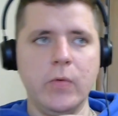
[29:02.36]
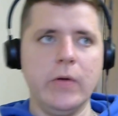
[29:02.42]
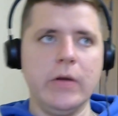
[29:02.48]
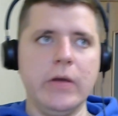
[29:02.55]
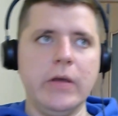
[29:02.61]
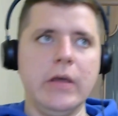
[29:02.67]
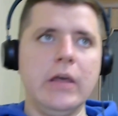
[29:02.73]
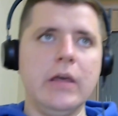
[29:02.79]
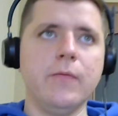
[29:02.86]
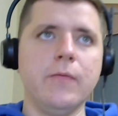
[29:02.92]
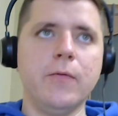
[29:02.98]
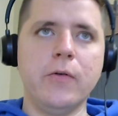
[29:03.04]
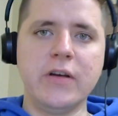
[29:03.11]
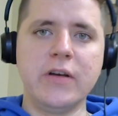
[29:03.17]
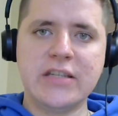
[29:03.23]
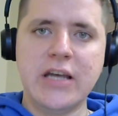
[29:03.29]
If,
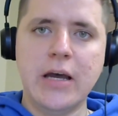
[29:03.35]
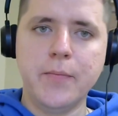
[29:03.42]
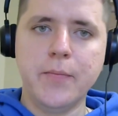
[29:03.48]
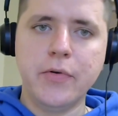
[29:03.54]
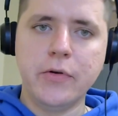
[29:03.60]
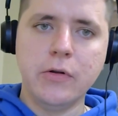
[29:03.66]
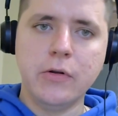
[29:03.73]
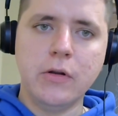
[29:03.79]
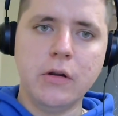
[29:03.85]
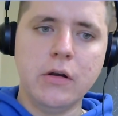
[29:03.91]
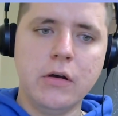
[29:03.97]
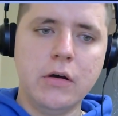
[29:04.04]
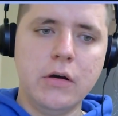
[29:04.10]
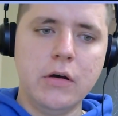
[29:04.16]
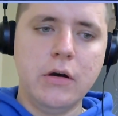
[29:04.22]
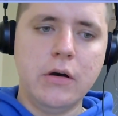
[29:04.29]
for
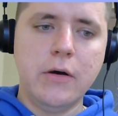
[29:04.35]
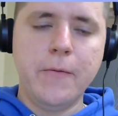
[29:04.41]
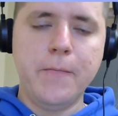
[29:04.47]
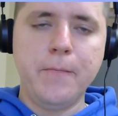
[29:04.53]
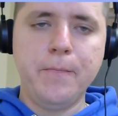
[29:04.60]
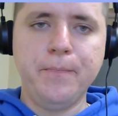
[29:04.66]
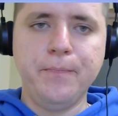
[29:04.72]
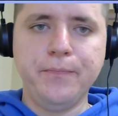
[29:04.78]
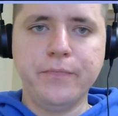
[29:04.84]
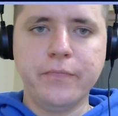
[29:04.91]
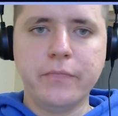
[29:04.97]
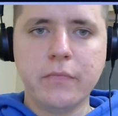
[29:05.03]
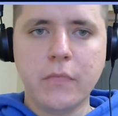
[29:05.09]
example,